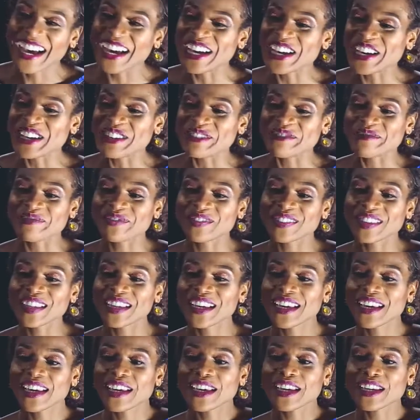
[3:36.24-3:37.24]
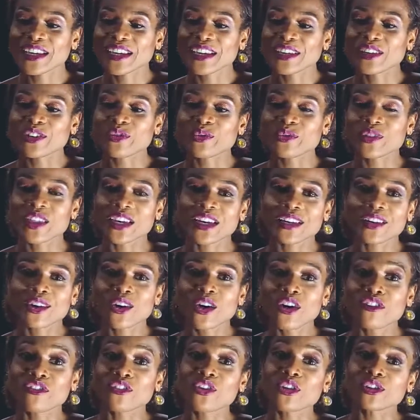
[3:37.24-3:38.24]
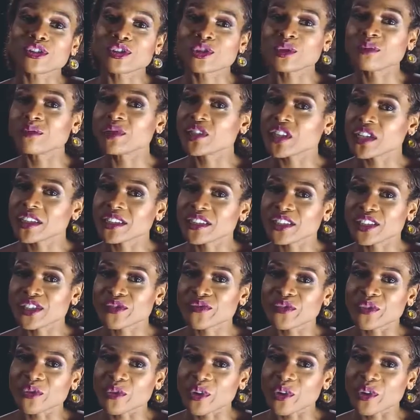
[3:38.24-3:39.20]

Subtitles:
There are a lot of costume changes for